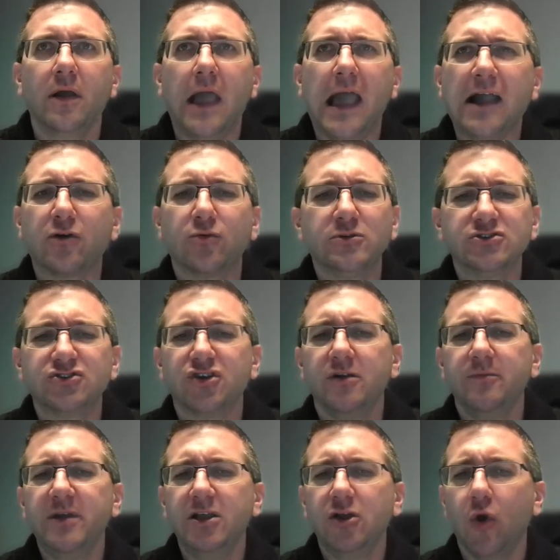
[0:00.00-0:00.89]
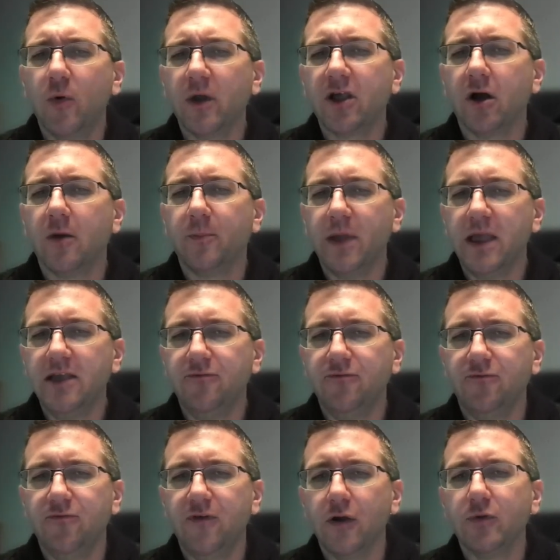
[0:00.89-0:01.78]
Akron's going to be going up a
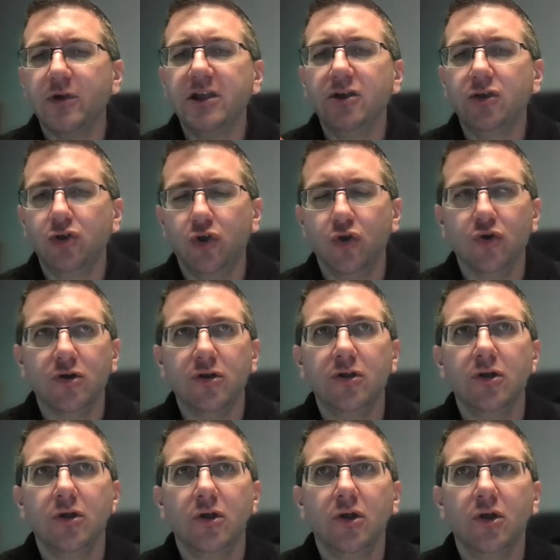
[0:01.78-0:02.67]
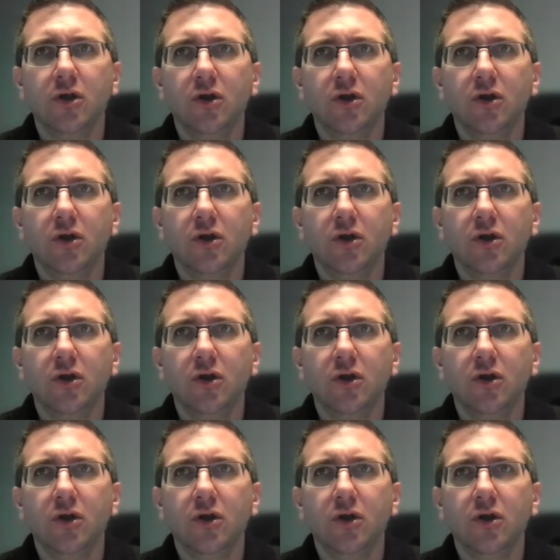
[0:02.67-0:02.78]
very good